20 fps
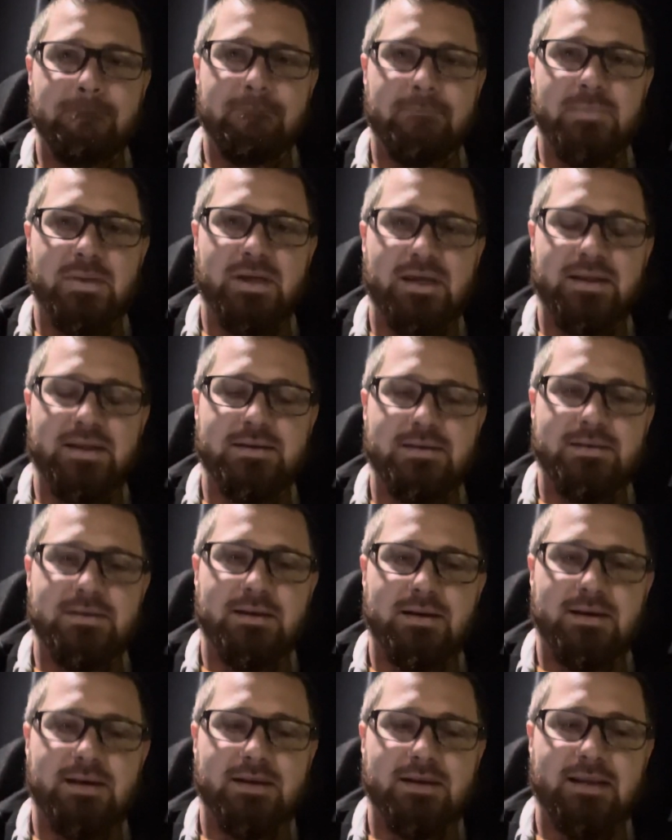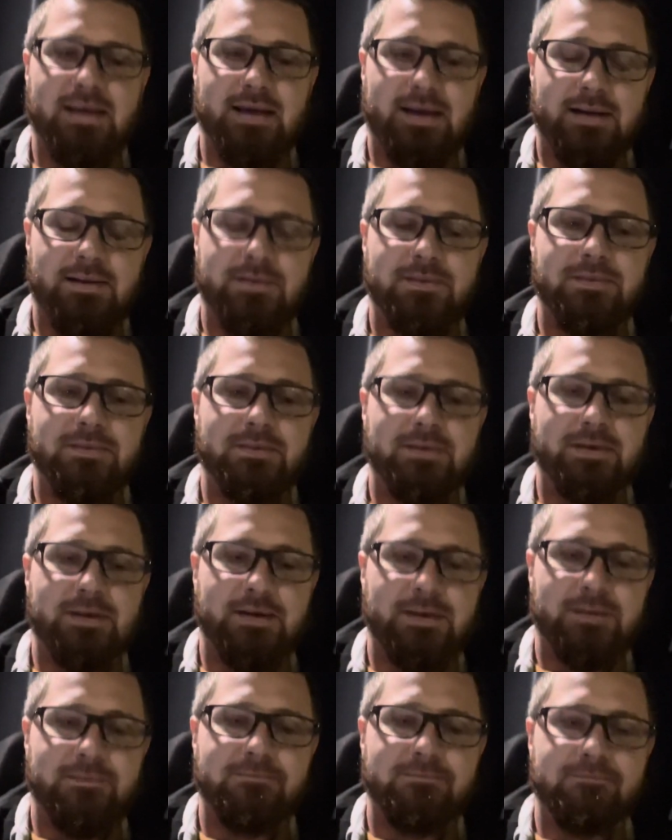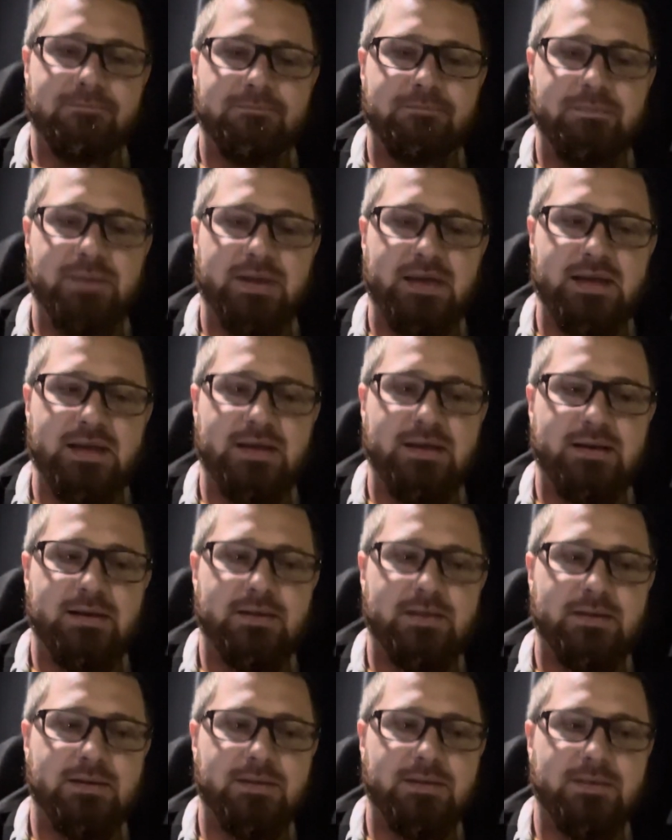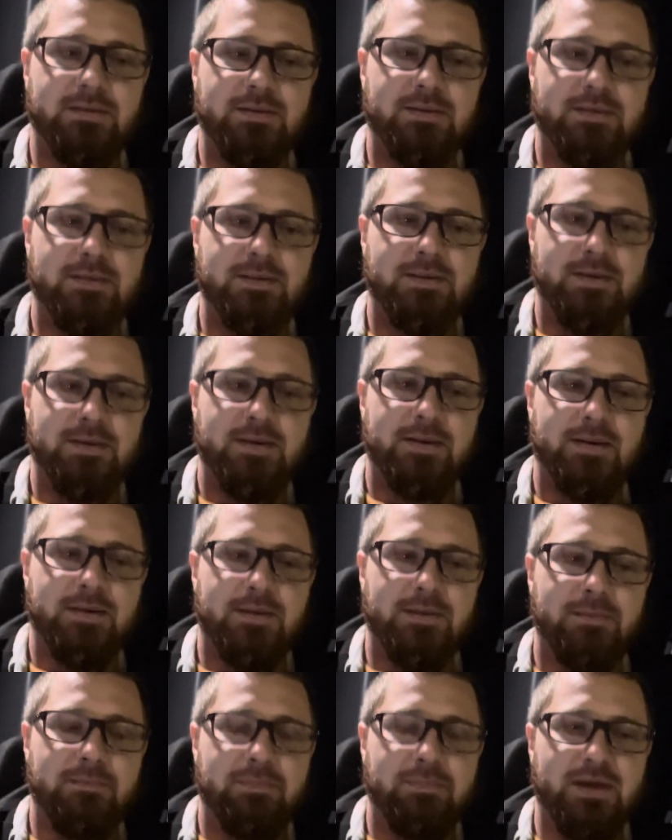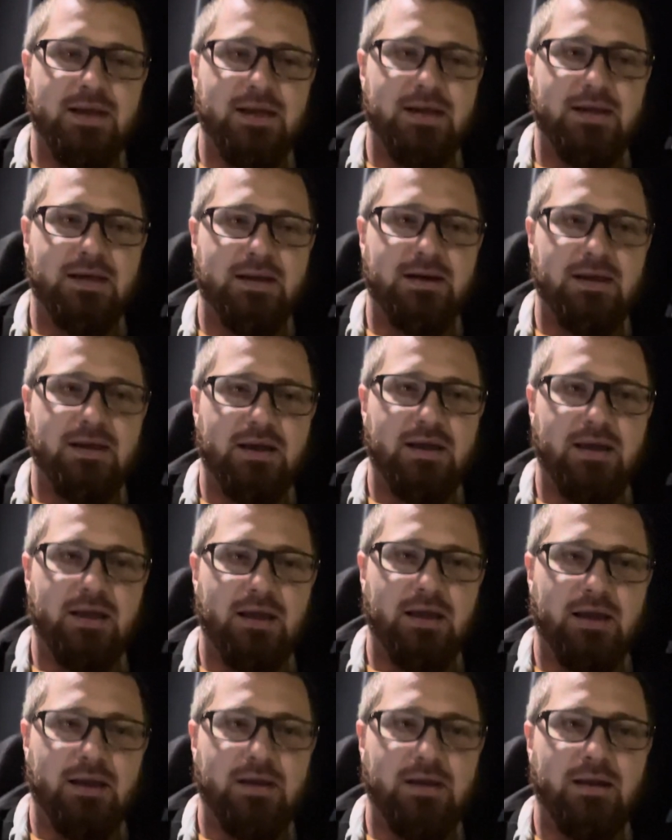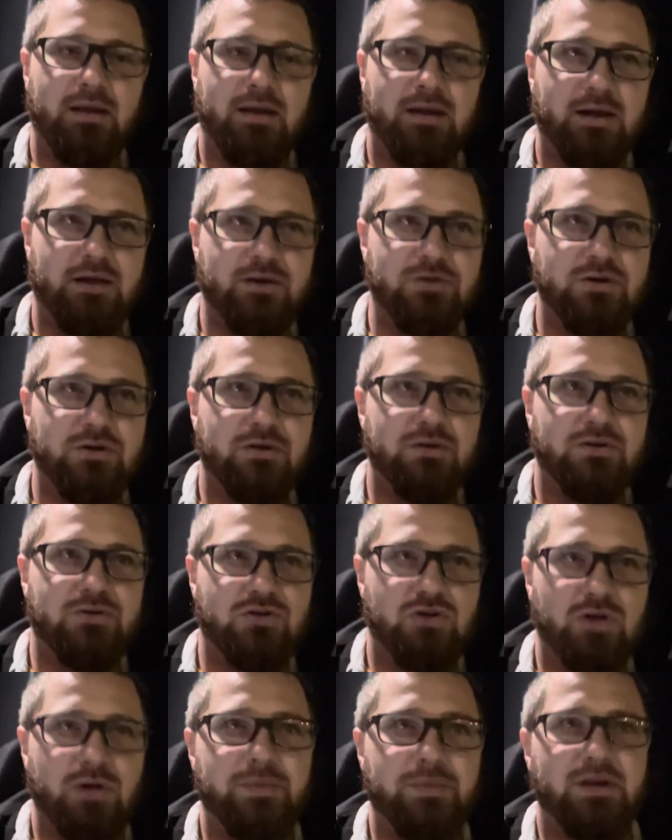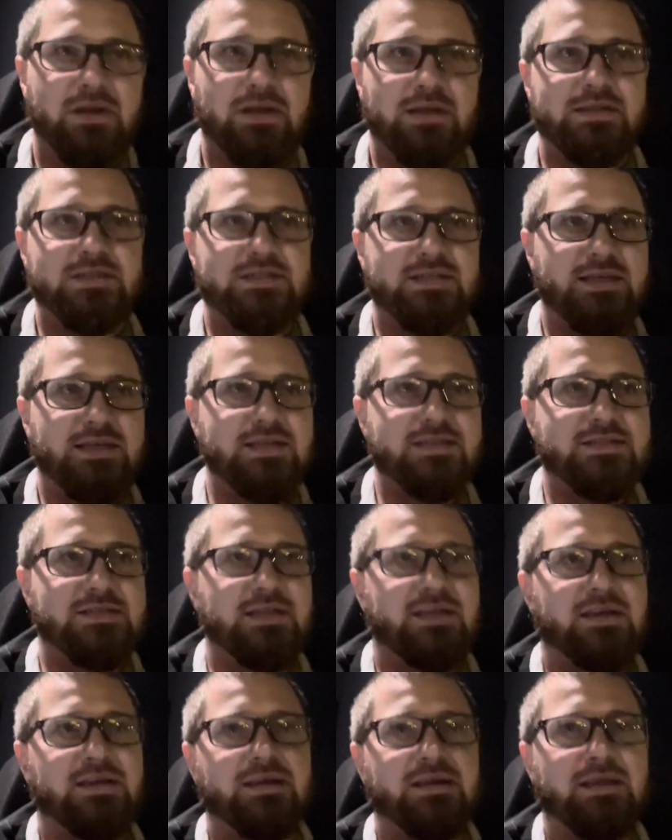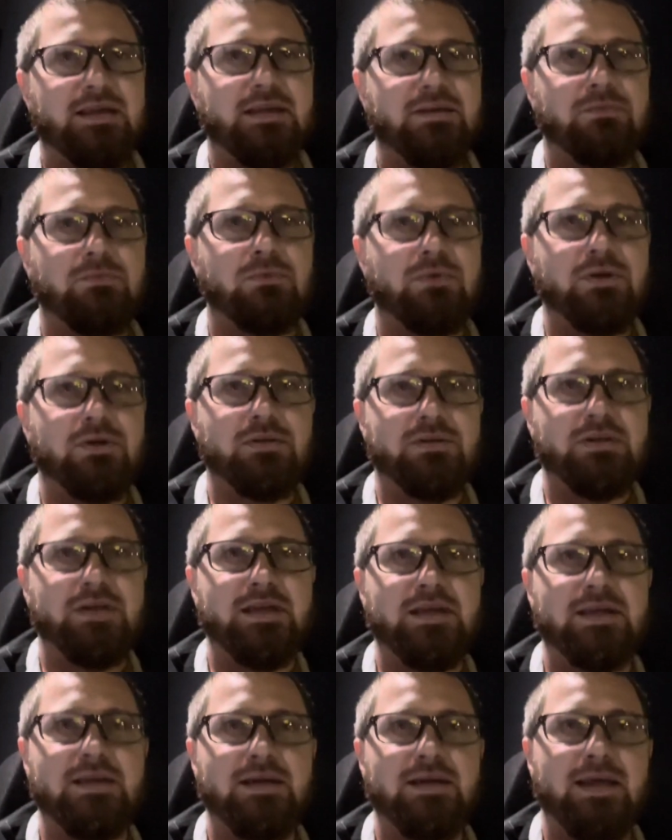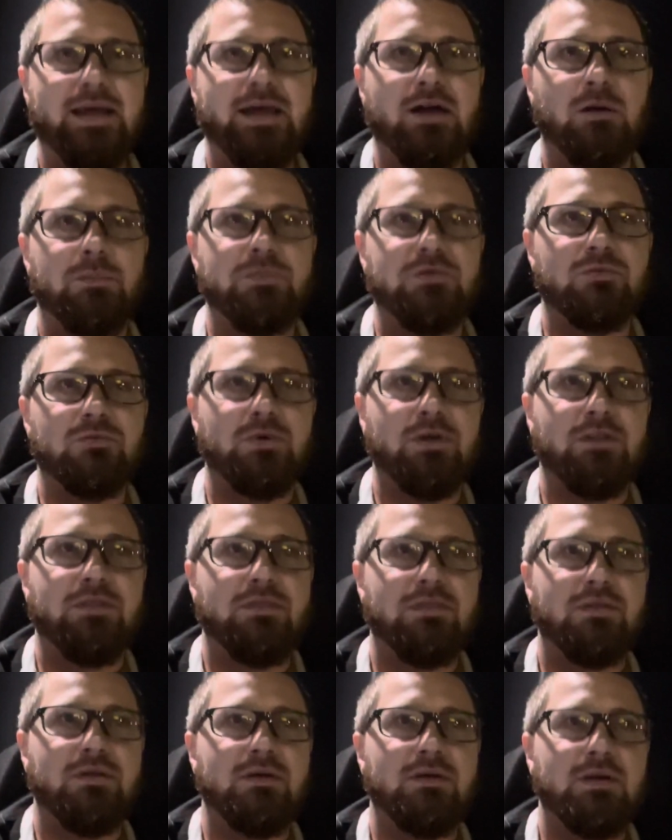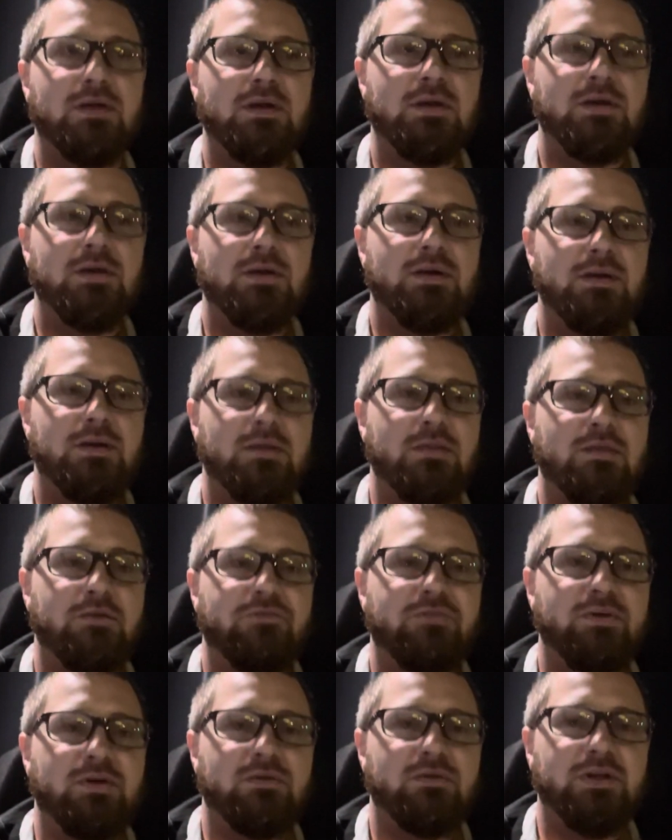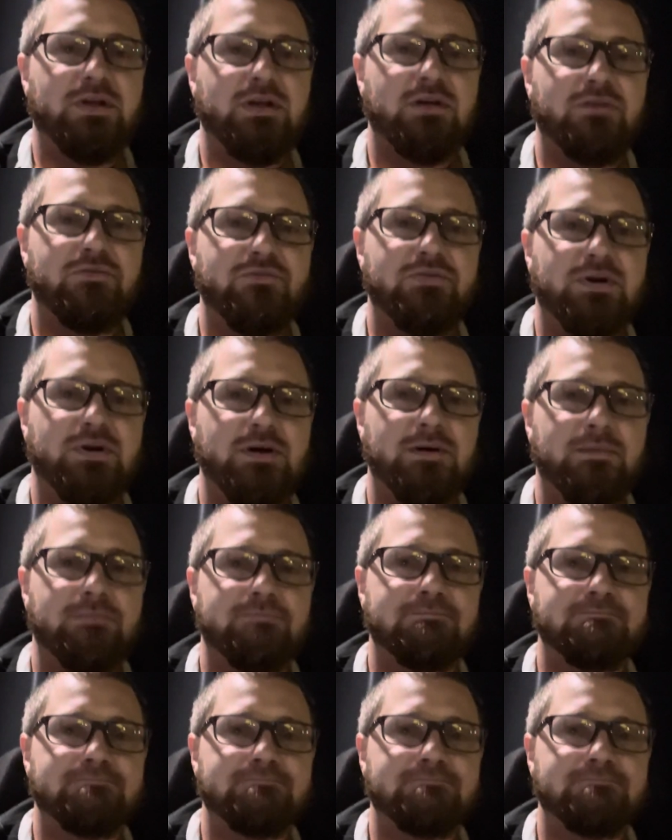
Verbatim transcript: but uh, yeah, uh, being being an, a, a, contributing citizen, it really helps with the feeling of um,